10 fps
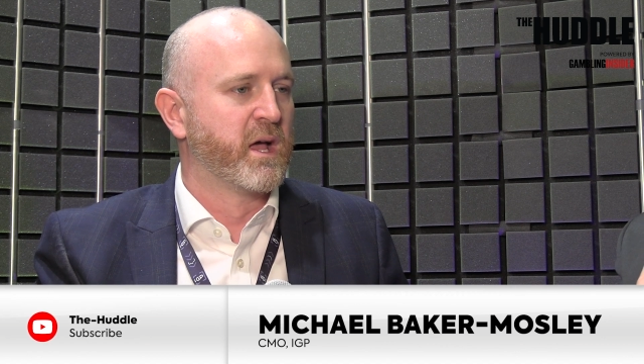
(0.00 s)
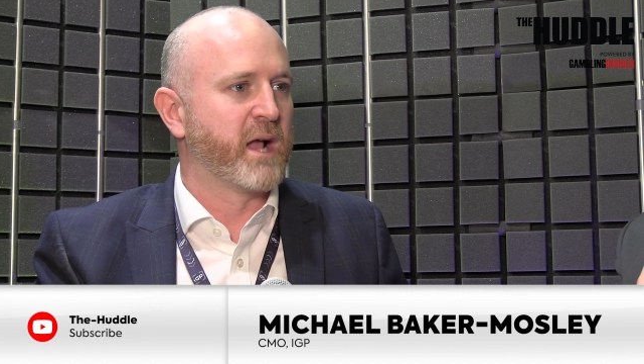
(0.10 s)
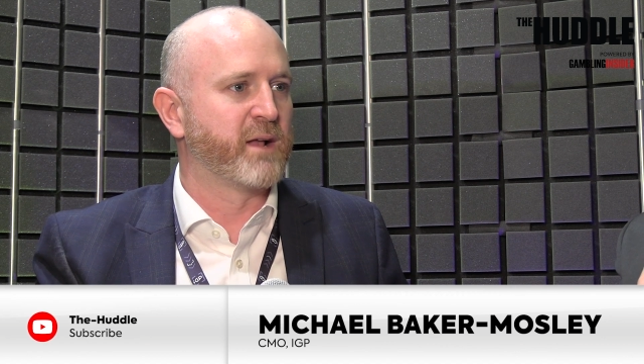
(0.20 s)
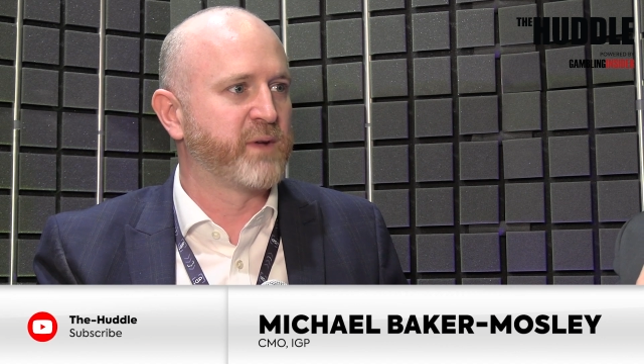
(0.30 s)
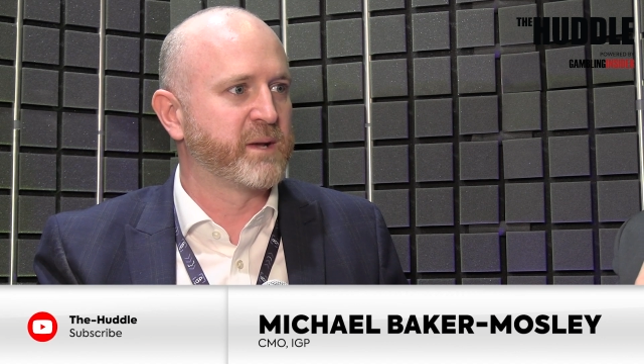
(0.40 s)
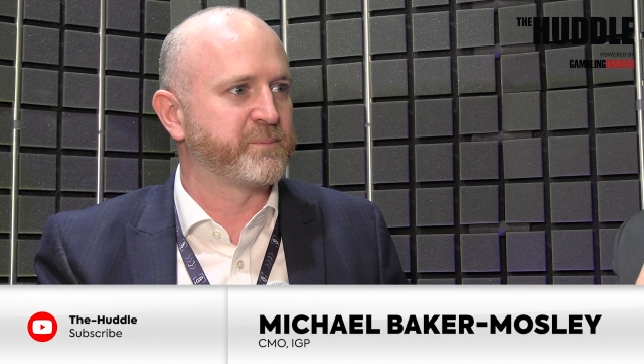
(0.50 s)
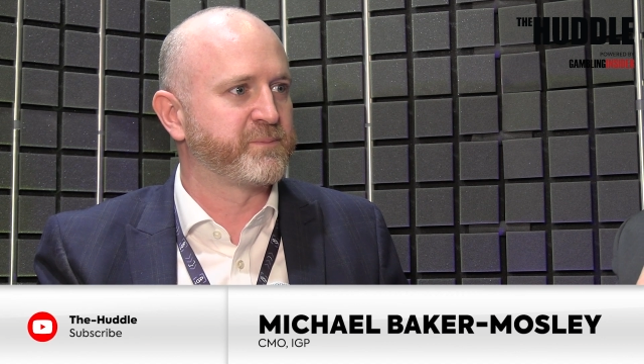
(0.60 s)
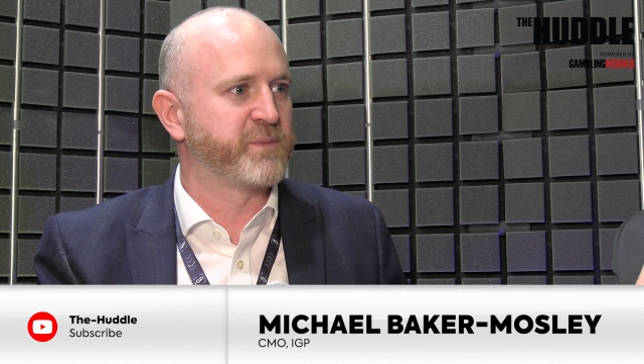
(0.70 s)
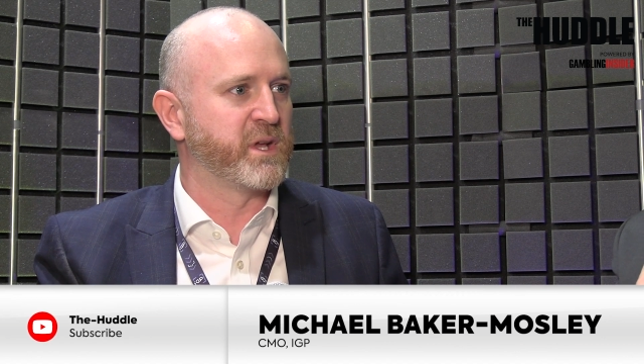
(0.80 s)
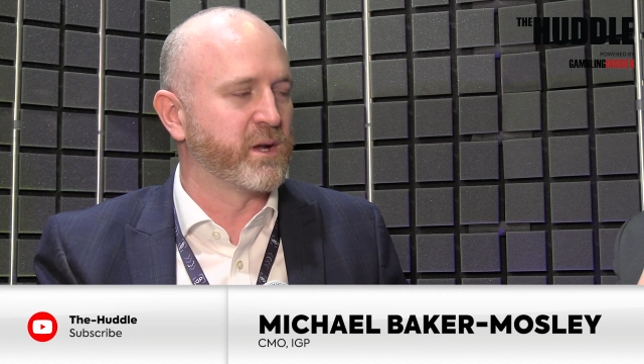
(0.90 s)
And I think,
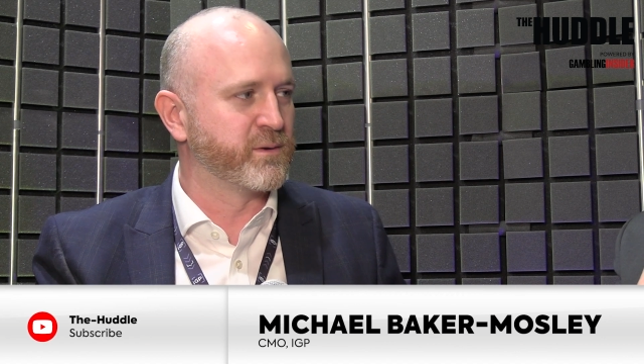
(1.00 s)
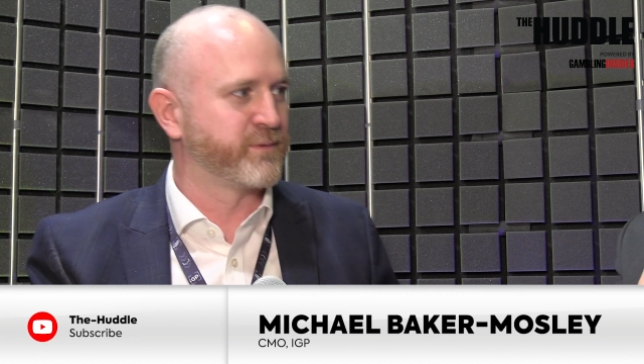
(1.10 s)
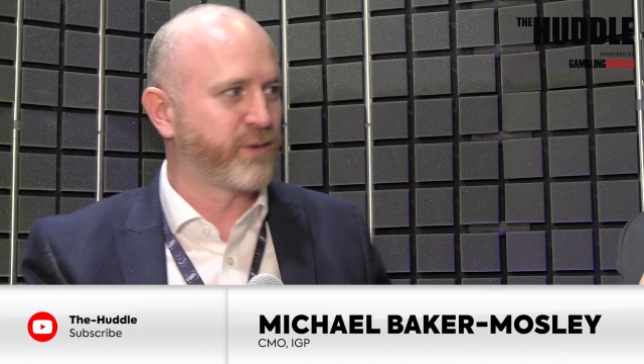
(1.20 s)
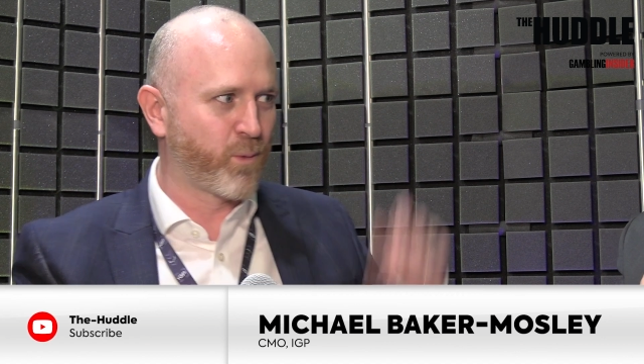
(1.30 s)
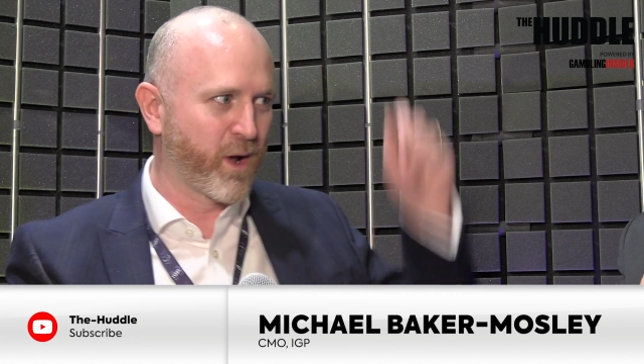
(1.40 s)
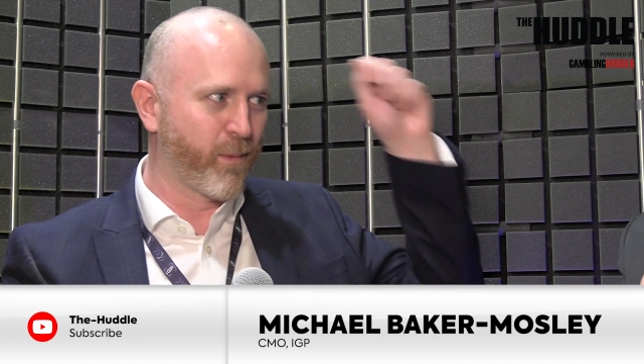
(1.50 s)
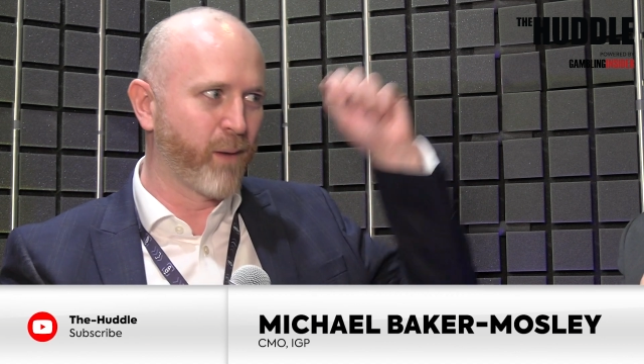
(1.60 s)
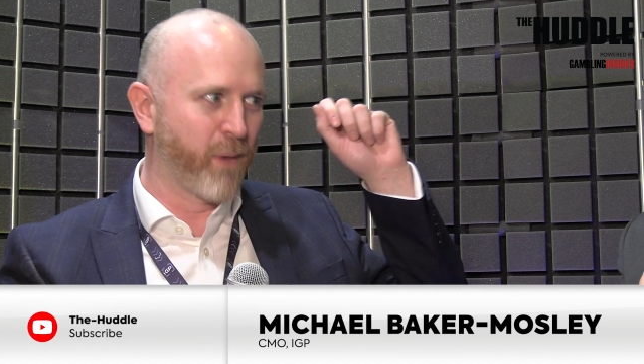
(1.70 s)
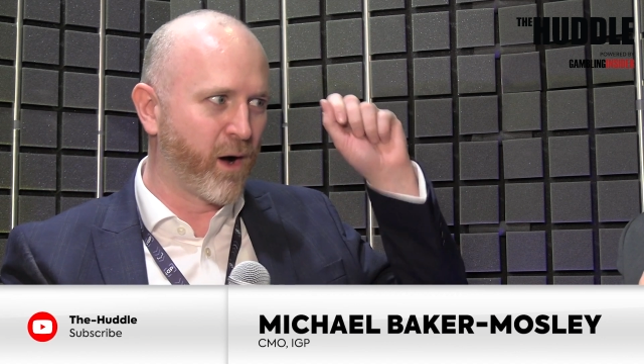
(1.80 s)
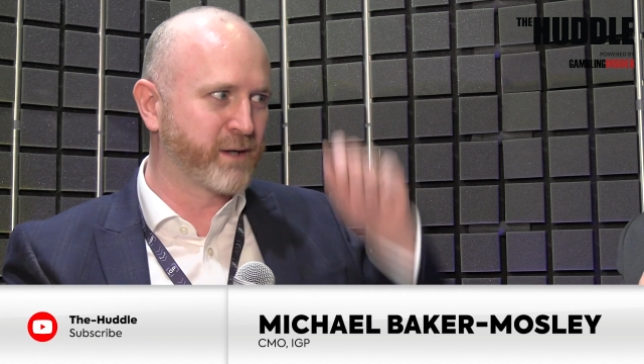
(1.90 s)
if I wear my
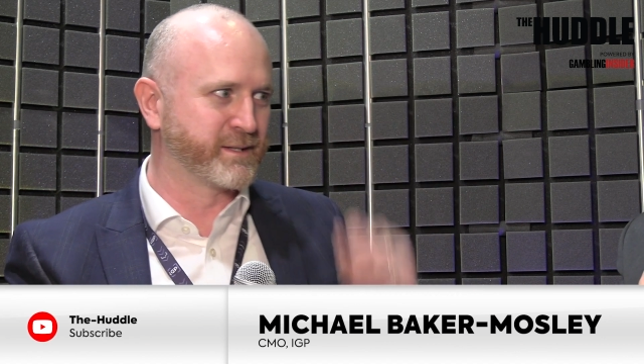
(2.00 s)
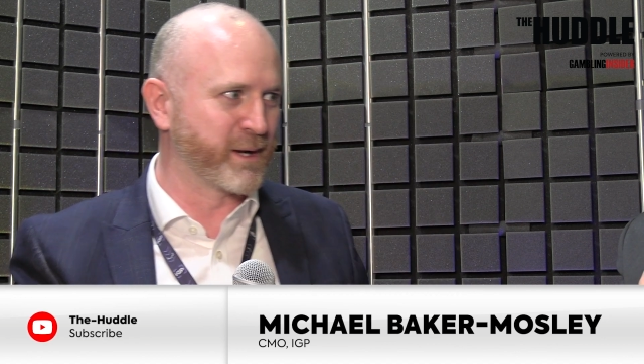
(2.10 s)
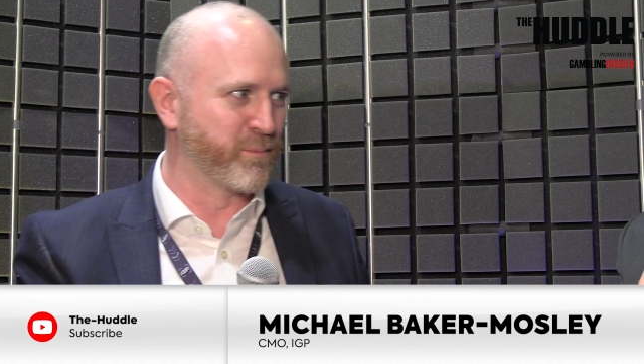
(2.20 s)
marketing